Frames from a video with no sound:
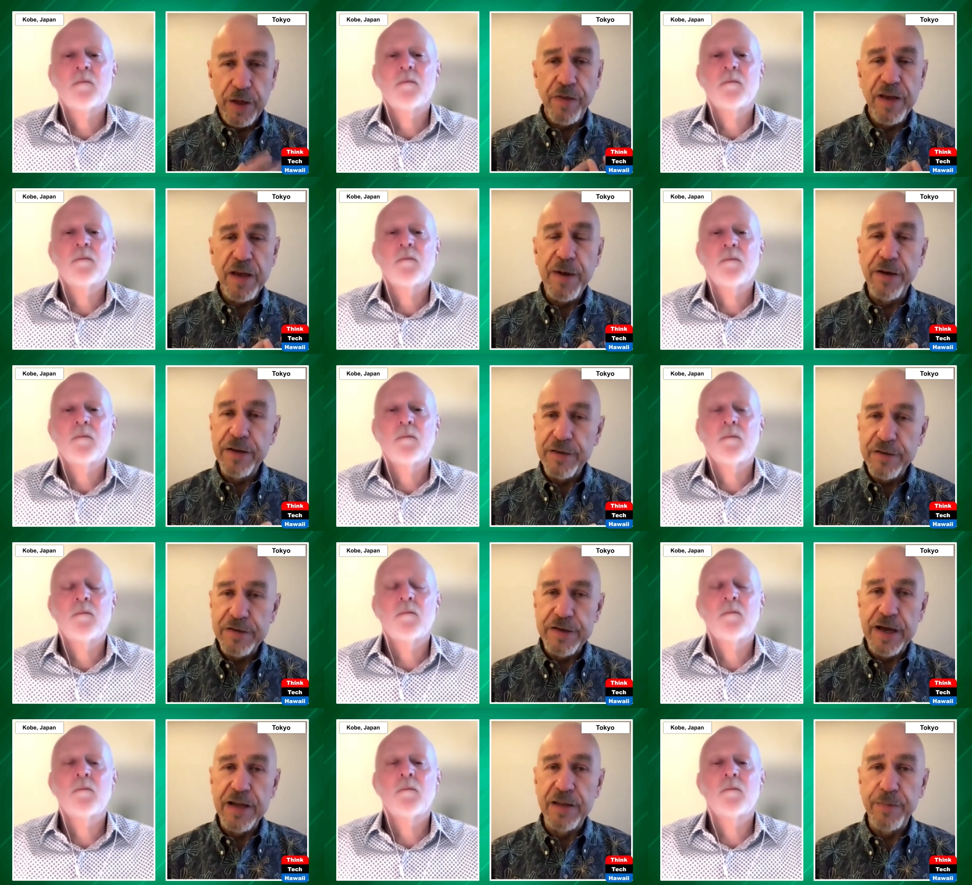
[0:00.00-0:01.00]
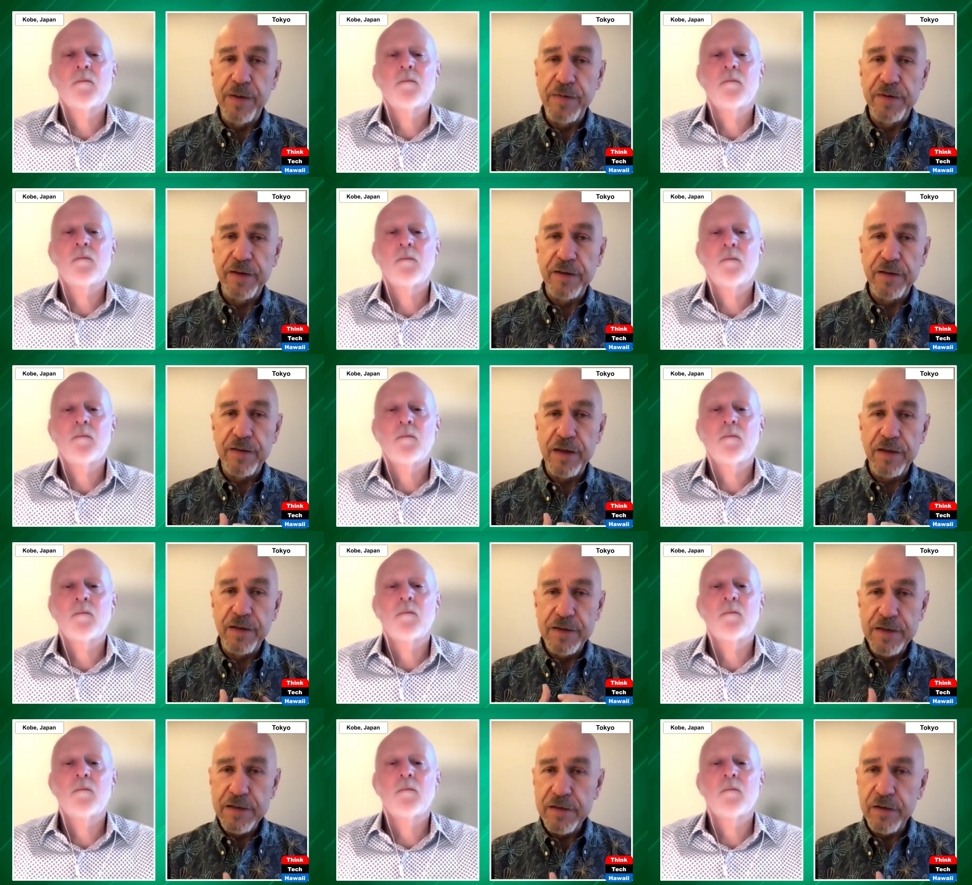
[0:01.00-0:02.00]
Speaker 1: other thing about his diet that made me think
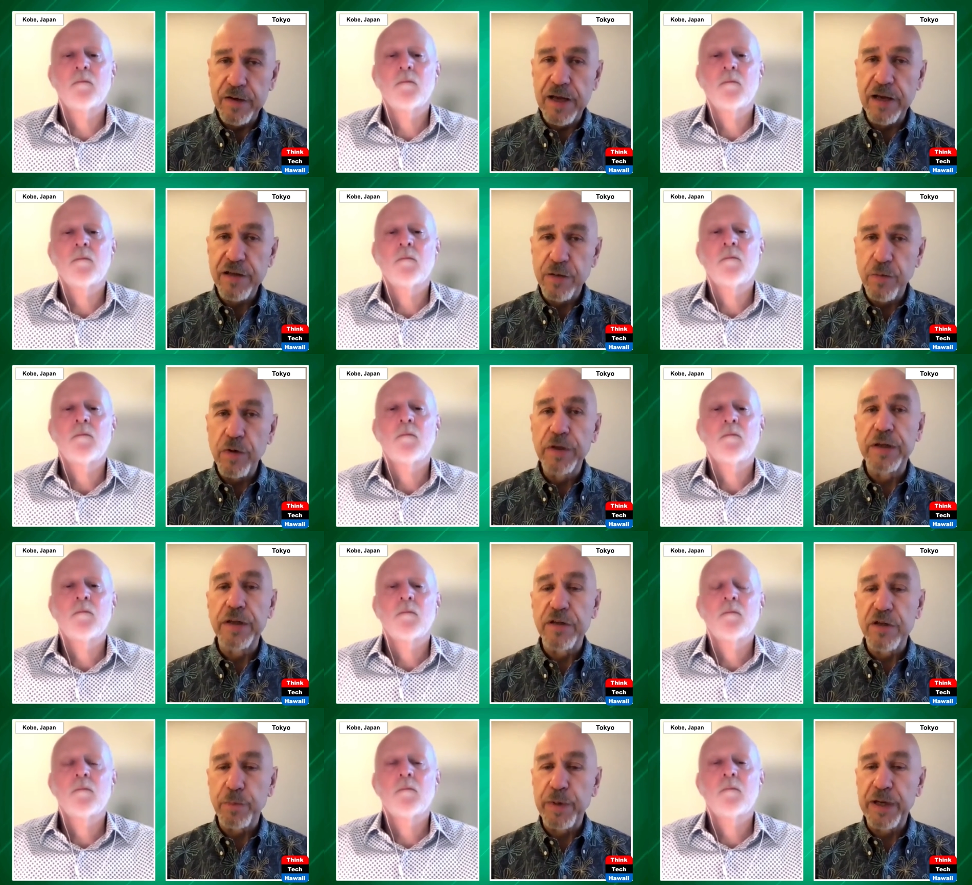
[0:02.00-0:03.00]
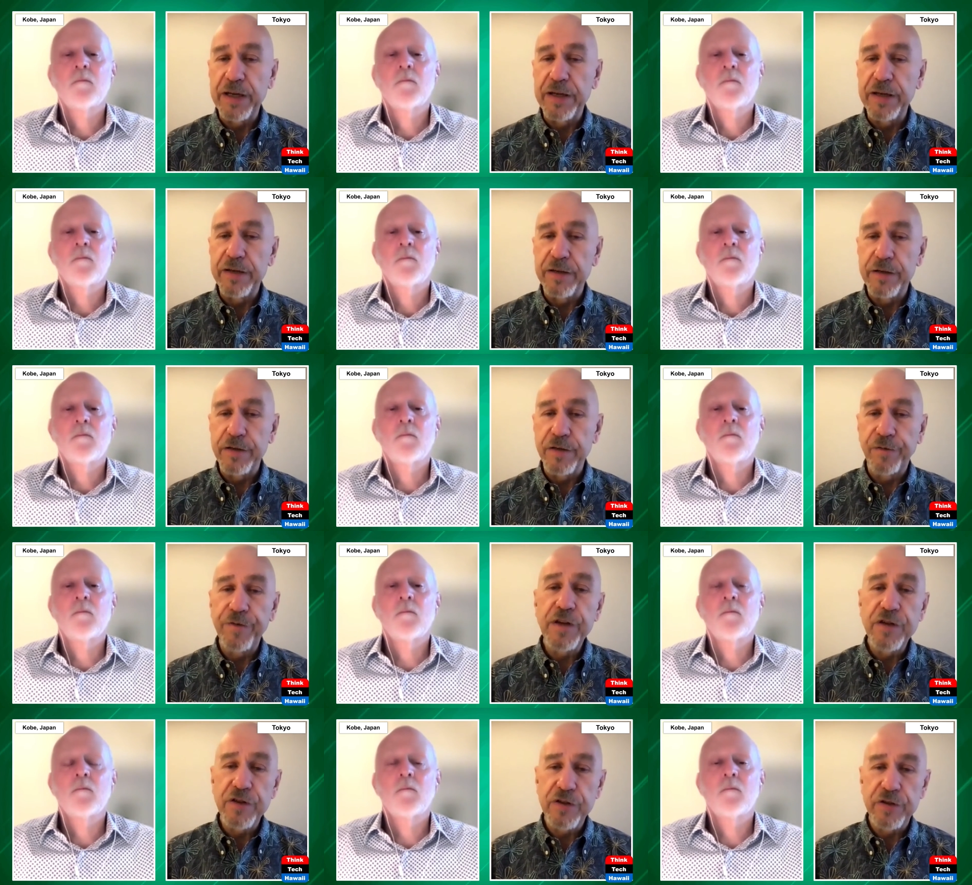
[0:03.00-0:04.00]
this could actually work in Japan is
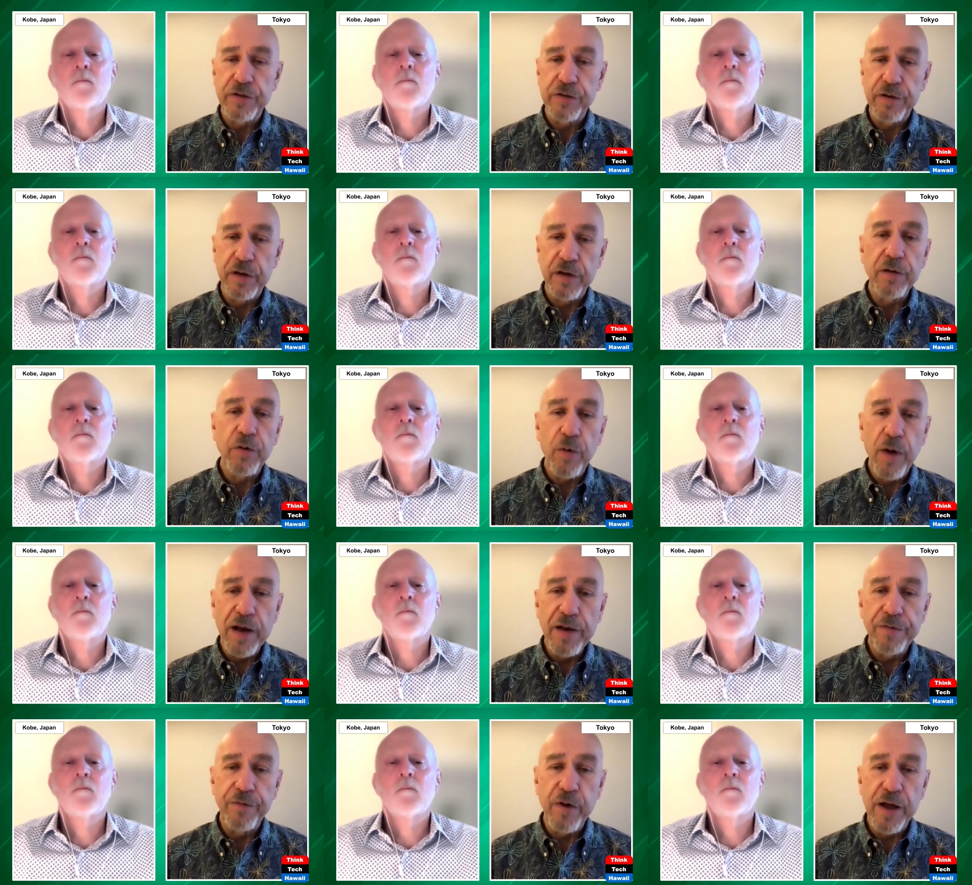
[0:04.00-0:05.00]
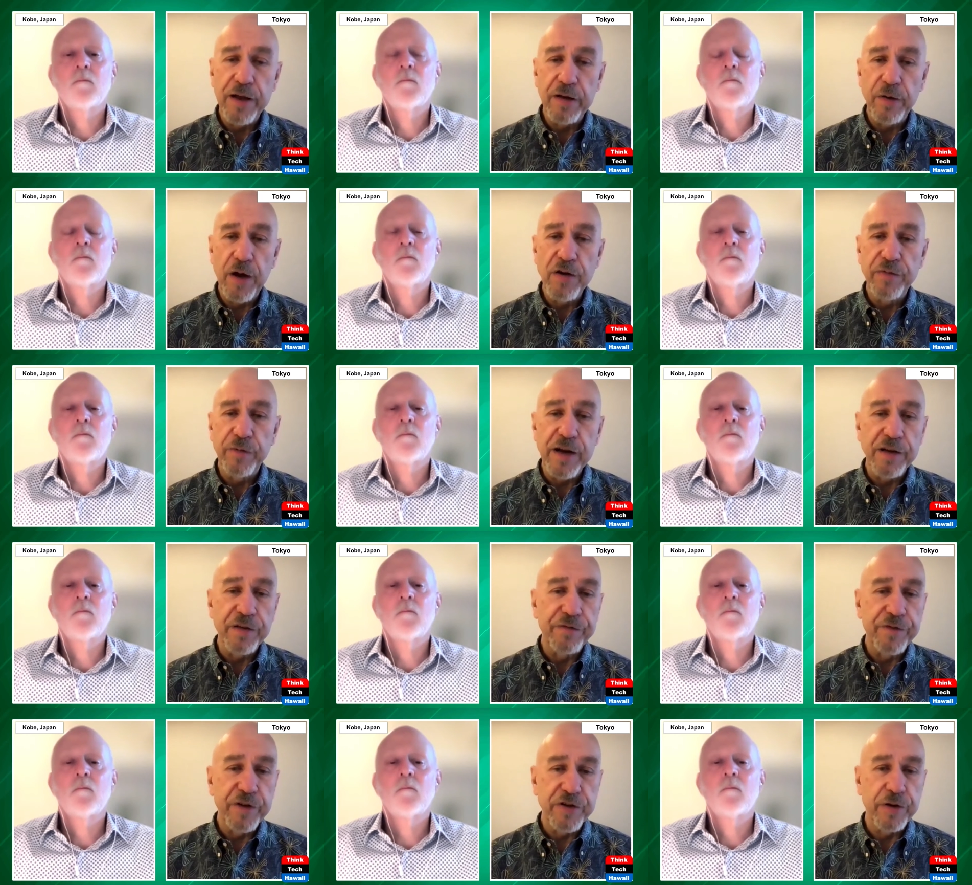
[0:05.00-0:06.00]
fish, and quite a variety, large variety
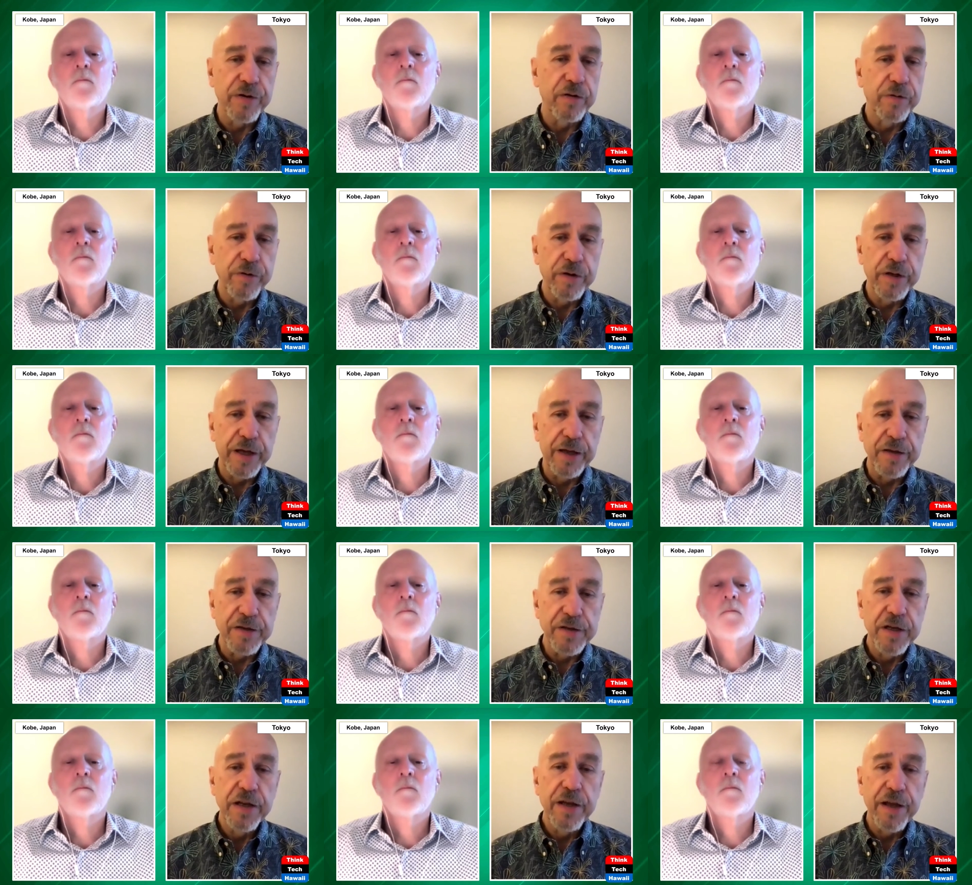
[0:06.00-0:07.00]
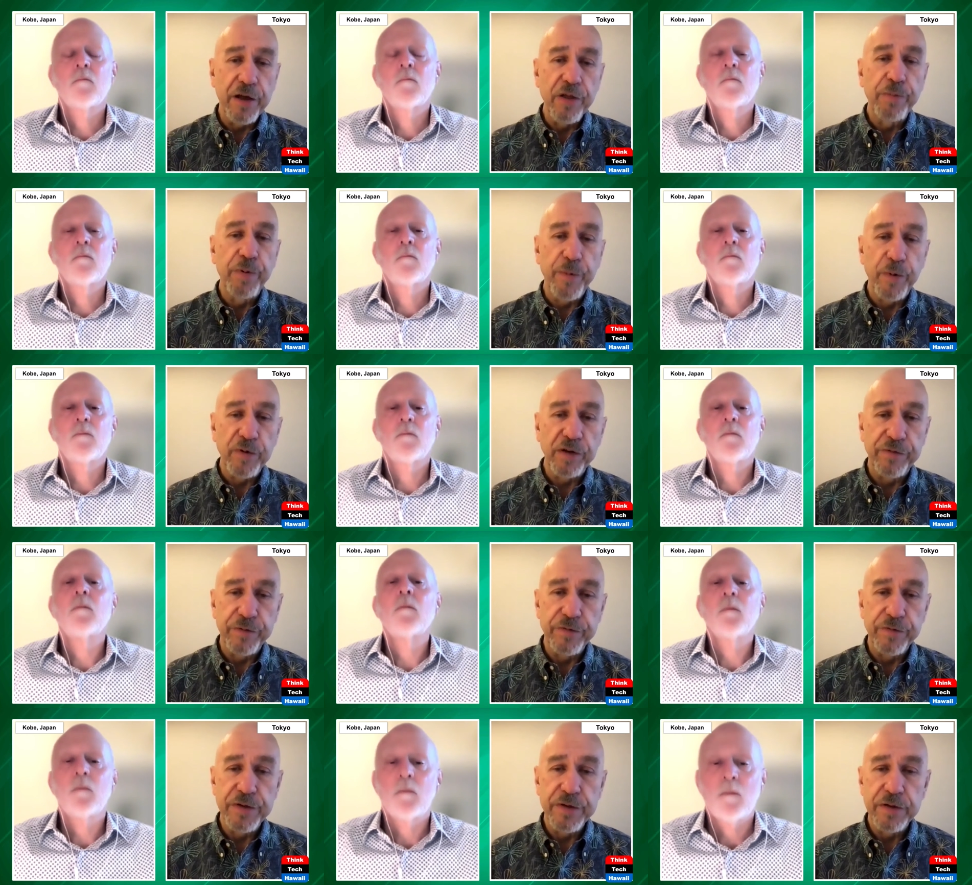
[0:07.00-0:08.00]
of fish are included as health promoting
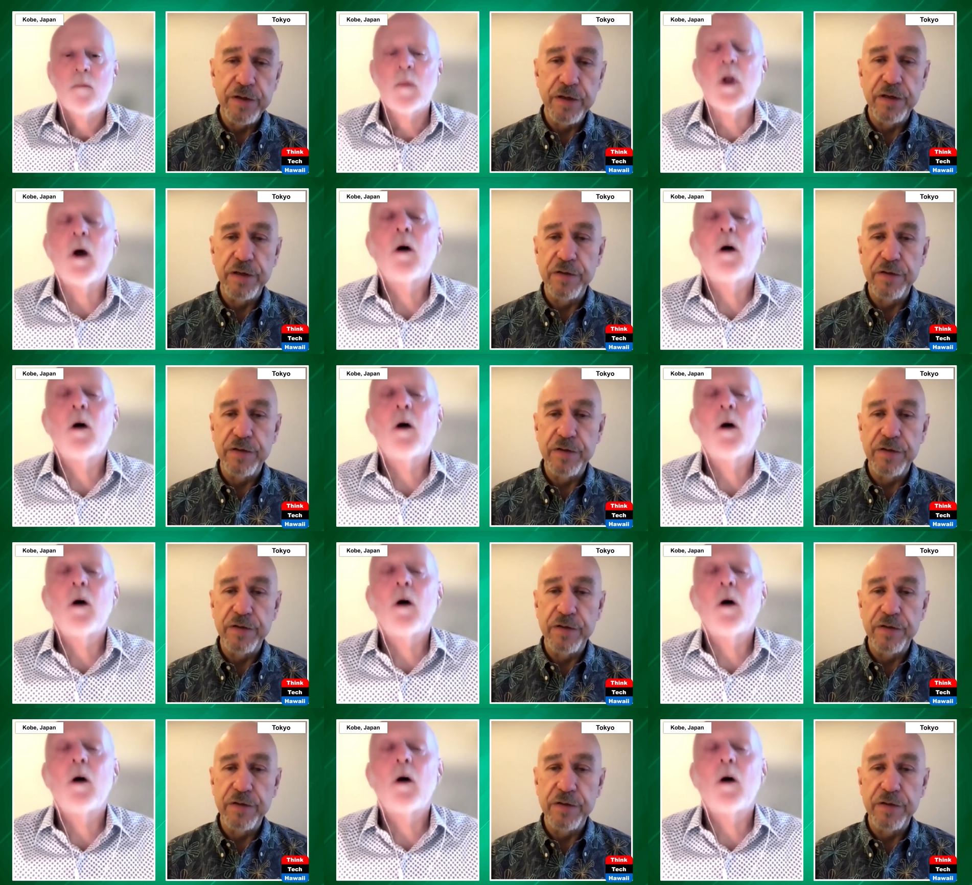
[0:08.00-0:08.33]
foods in